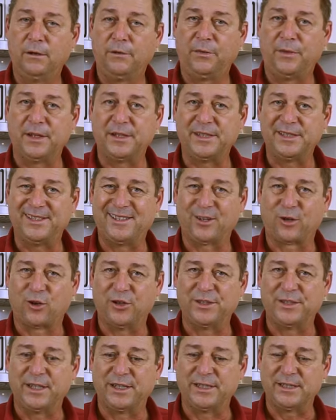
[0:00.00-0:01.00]
This is the
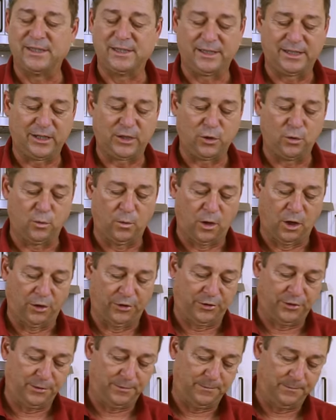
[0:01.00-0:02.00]
consistency you
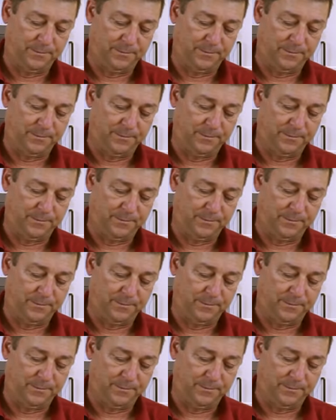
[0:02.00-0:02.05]
want.